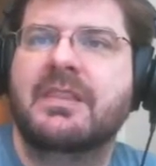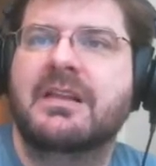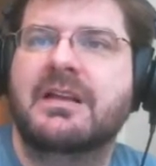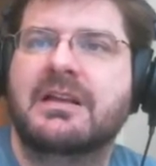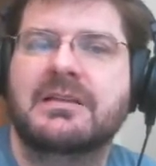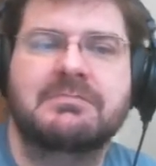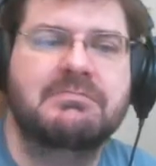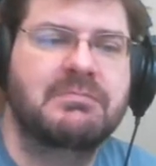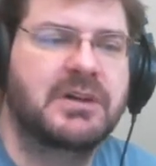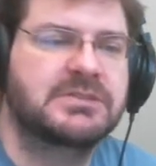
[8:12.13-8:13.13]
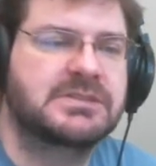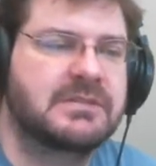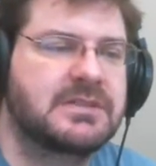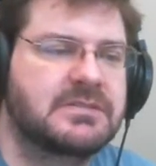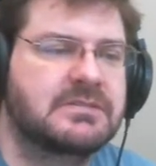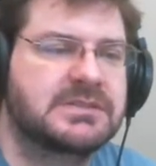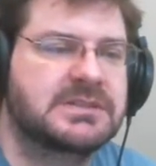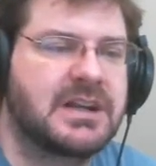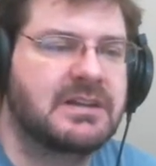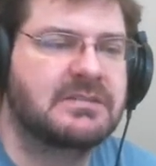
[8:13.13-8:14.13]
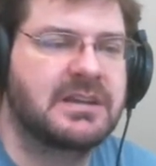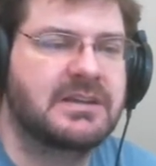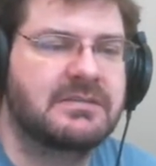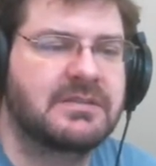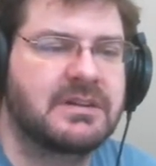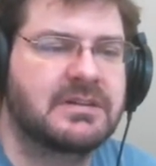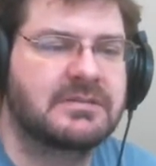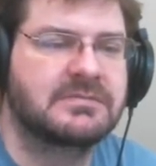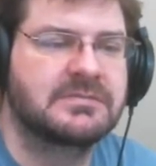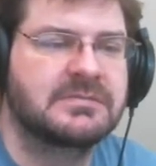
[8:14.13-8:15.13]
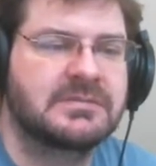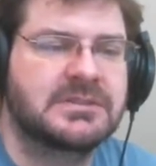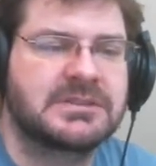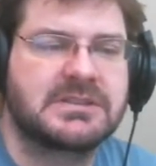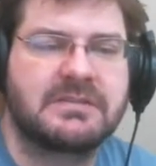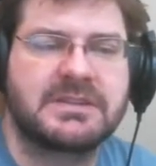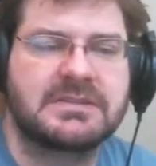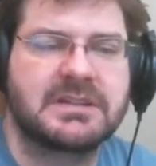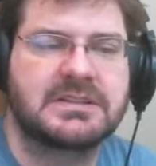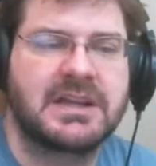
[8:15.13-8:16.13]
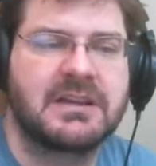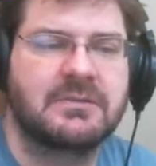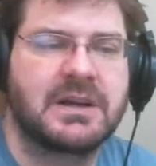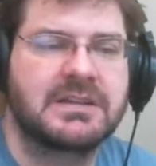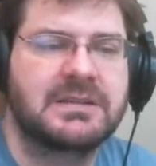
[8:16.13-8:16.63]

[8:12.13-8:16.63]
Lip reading: Most of the toys that I don't have are stuff that's going to take a while.